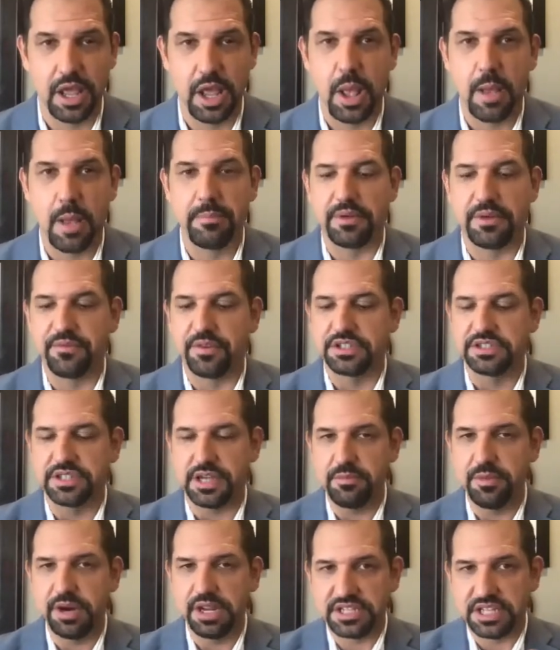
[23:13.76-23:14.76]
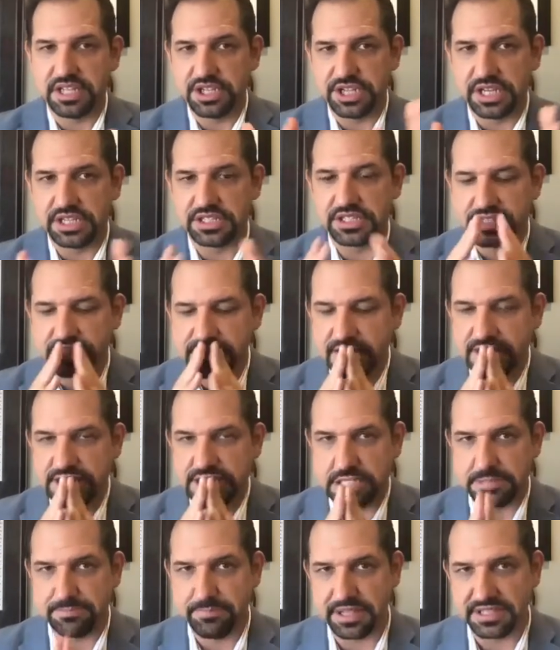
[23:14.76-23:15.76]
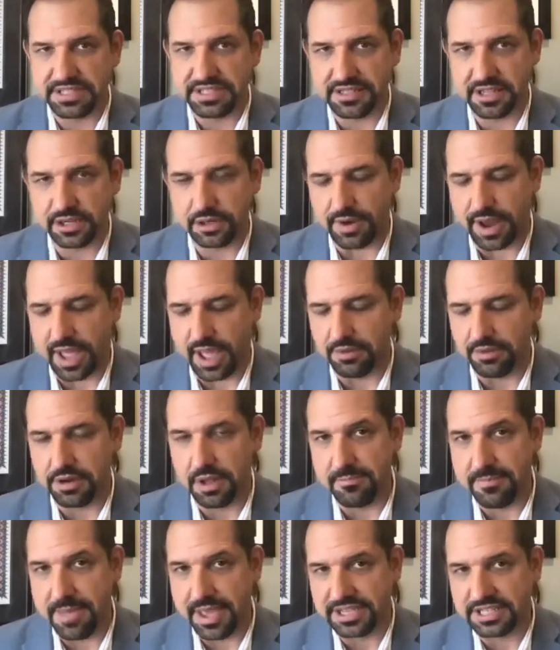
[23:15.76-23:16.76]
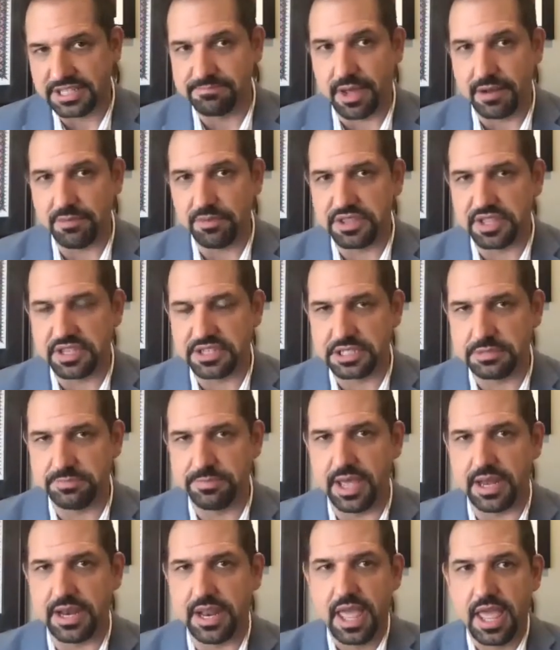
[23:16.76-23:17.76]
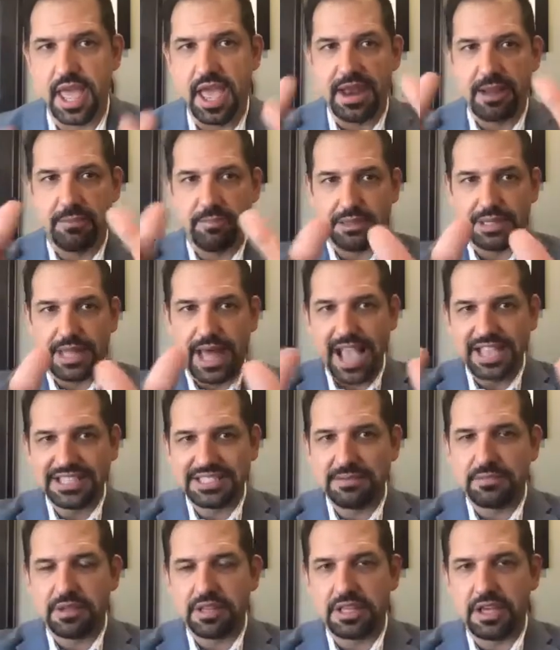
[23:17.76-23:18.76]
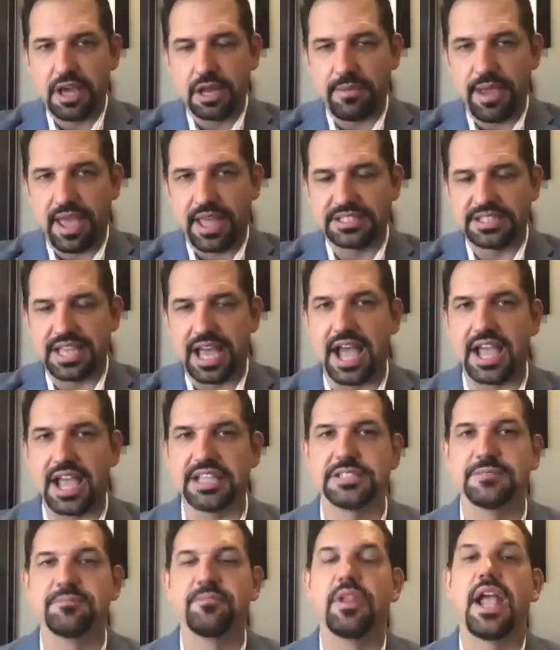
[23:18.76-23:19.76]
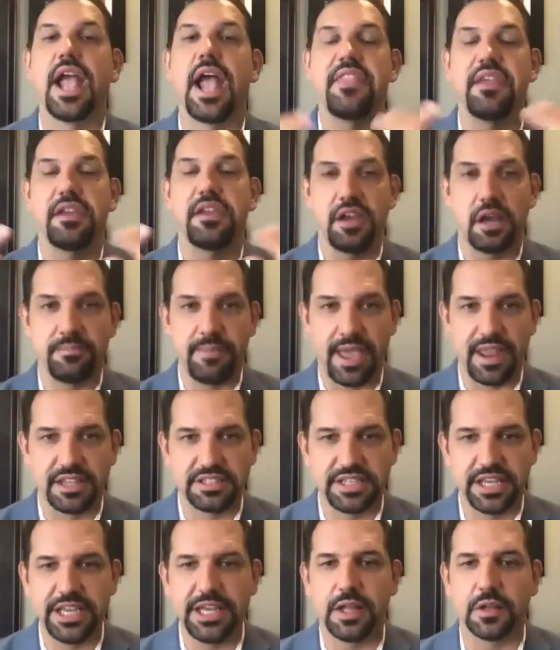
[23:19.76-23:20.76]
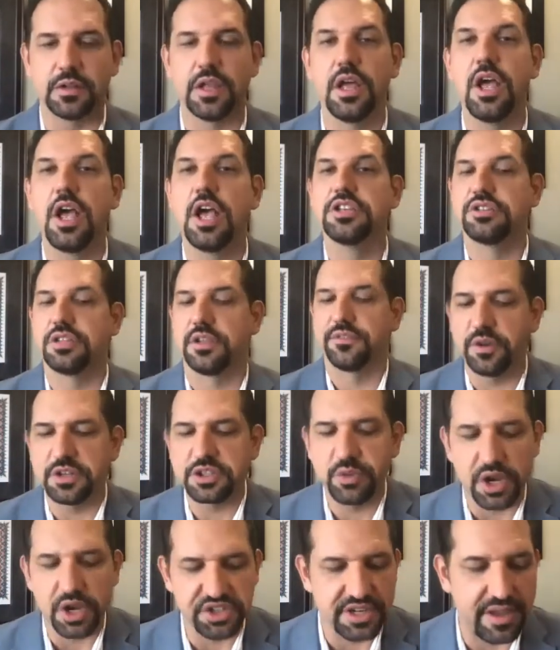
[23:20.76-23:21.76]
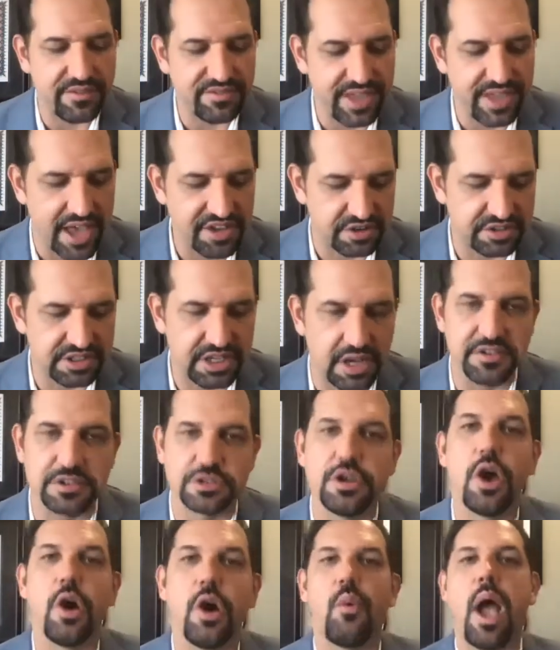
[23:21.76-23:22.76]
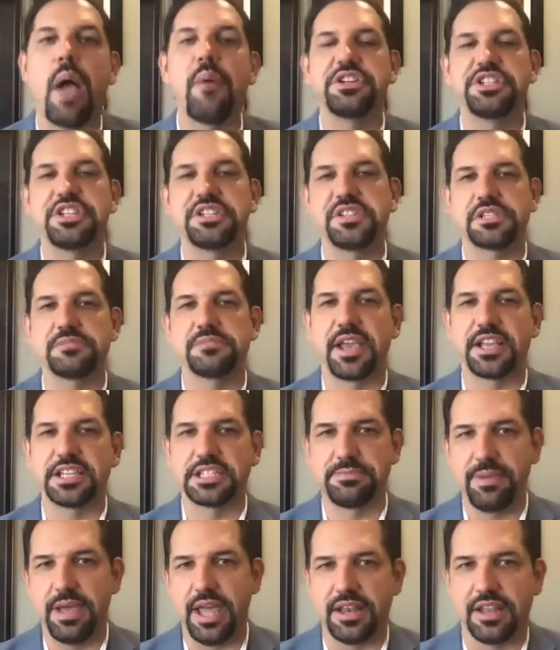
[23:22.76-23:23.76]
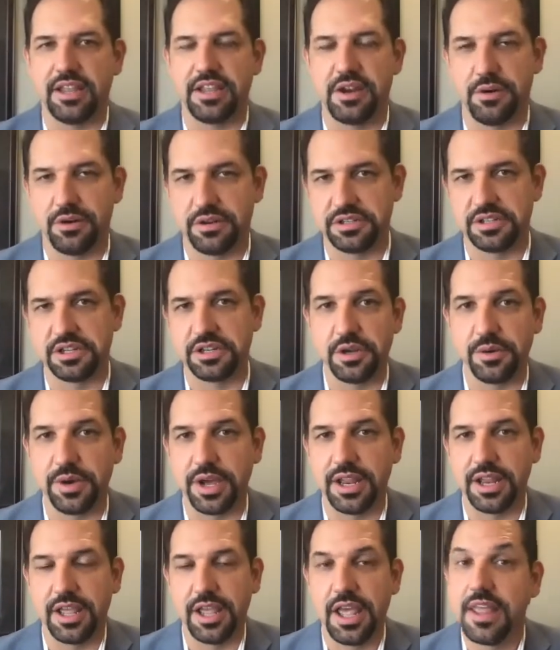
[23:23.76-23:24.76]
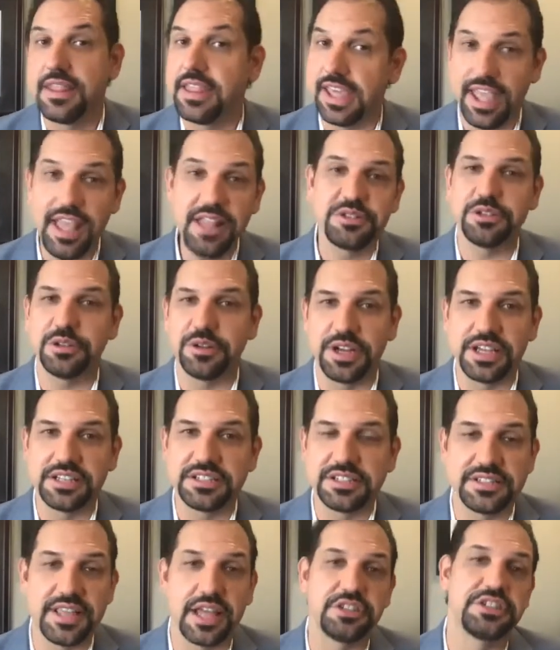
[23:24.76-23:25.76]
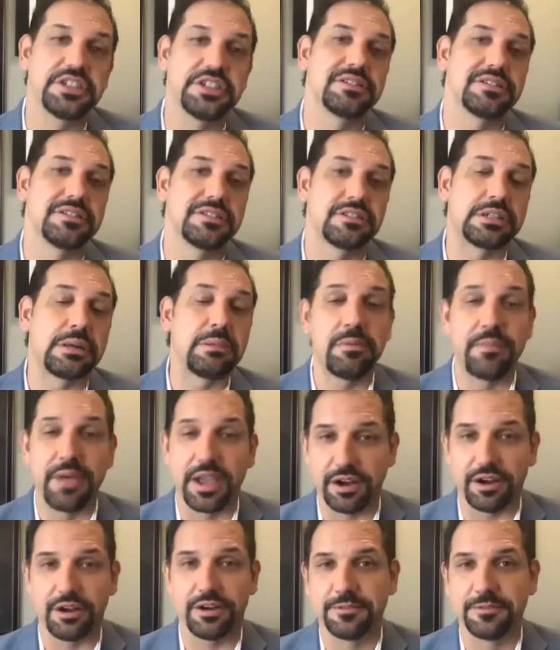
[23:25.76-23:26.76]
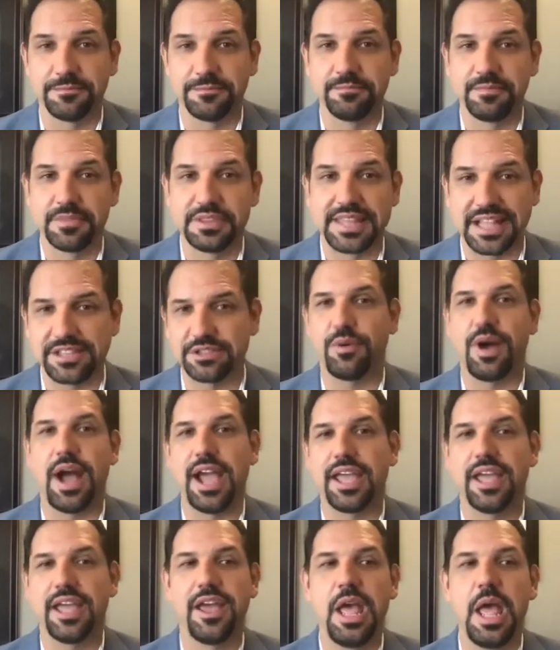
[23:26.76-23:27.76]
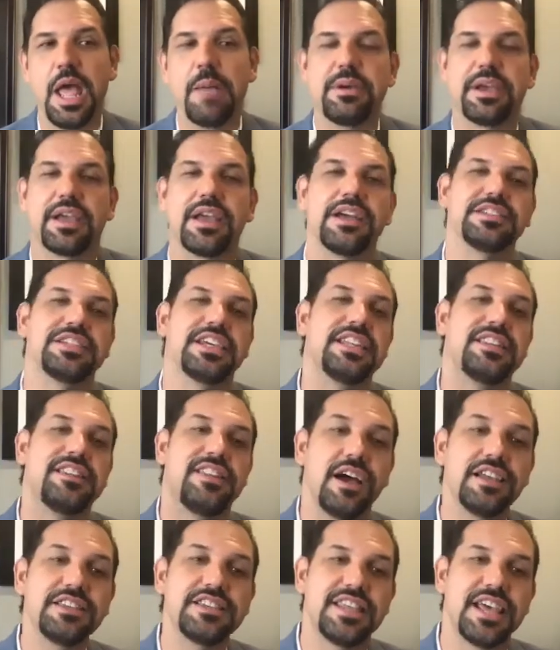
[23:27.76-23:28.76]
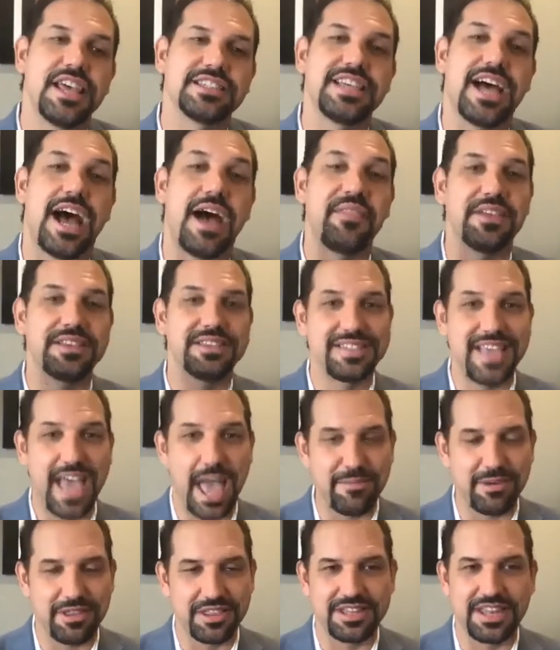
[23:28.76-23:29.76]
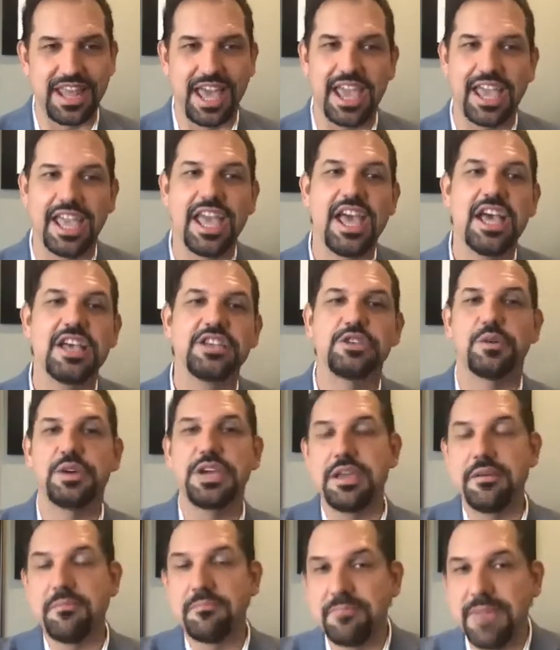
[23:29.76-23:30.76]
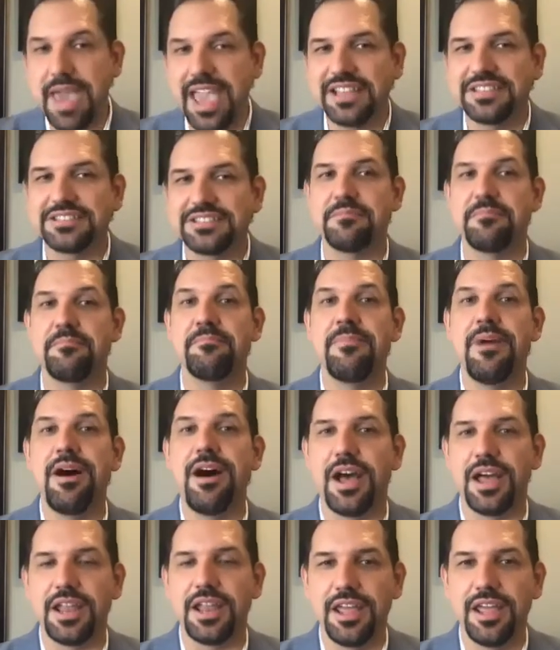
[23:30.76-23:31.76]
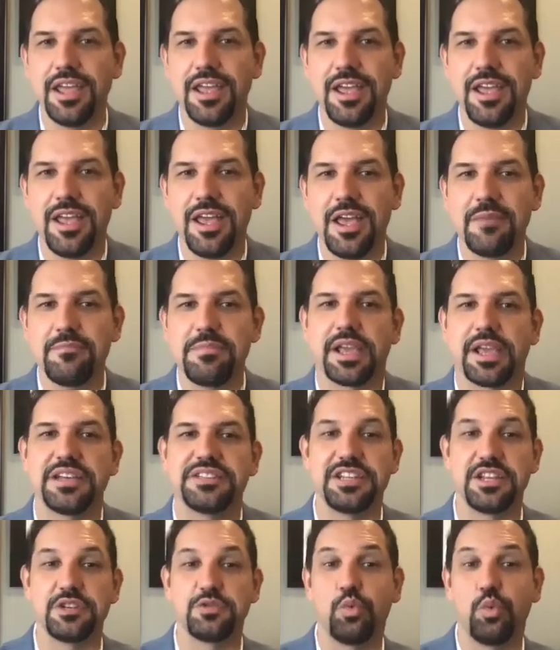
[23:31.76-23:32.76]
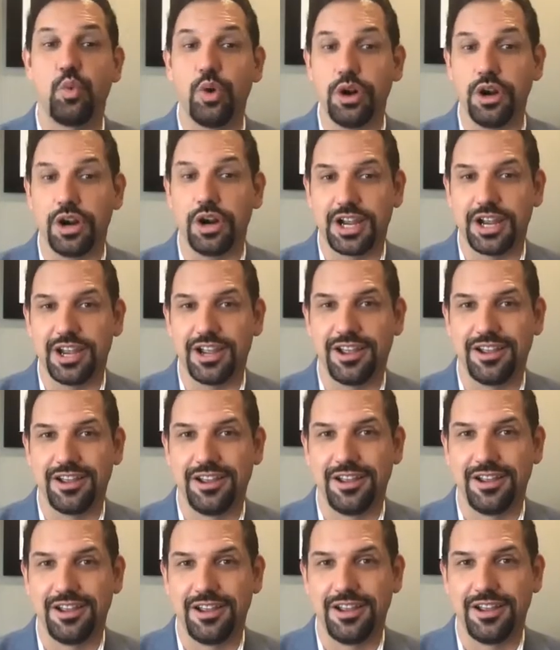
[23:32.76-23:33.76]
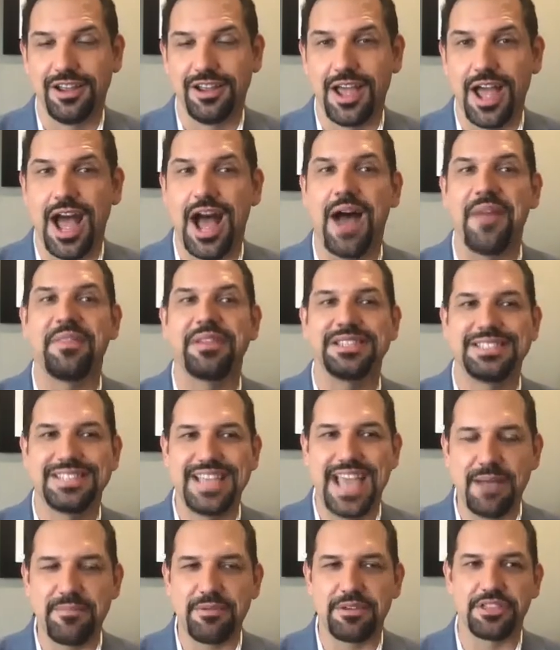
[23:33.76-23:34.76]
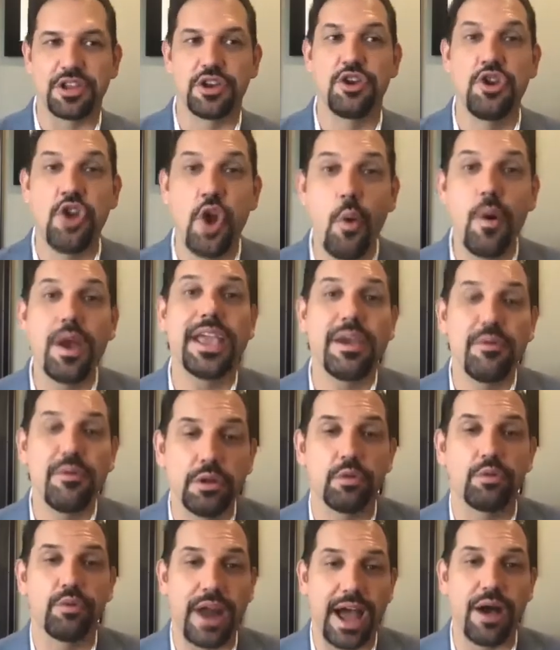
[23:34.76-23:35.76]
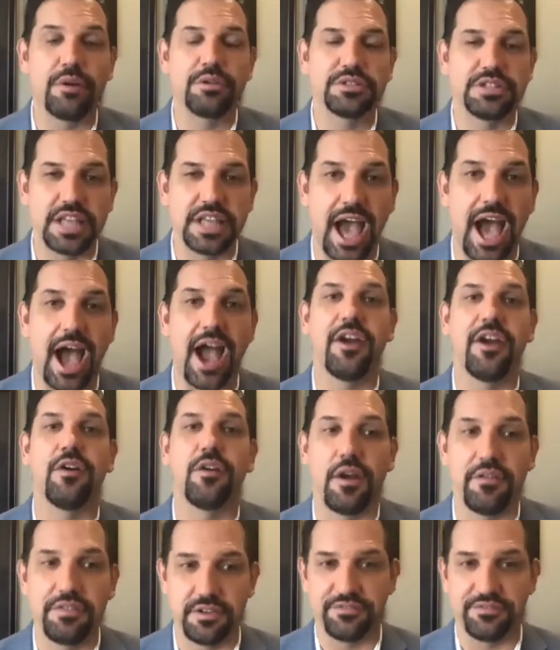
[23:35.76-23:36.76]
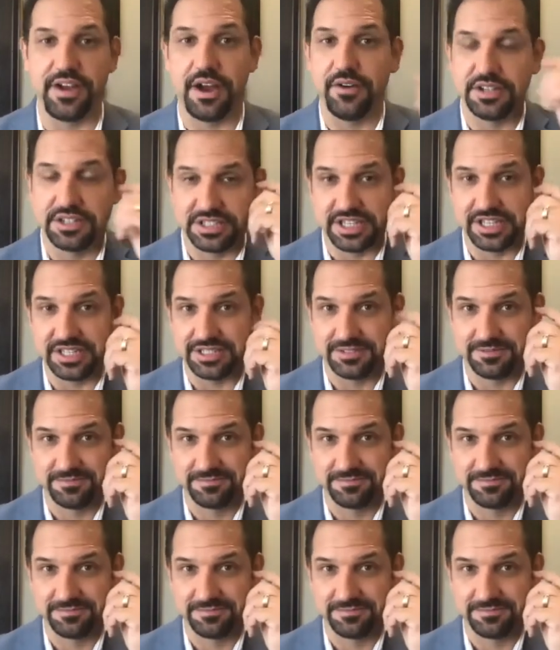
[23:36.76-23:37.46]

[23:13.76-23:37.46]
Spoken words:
But for some reason, Jesus spits on the ground, makes mud with his spit, and applies them to the young man's eyes, and the young man is healed. So the first question you have to ask yourself is, why would Jesus make spit in order to do it? The answer is that Jesus is a troublemaker. That's why. Because he does this on the Sabbath day. So he makes mud because it is work on the Sabbath, knowing it will rouse the ire of the Pharisees.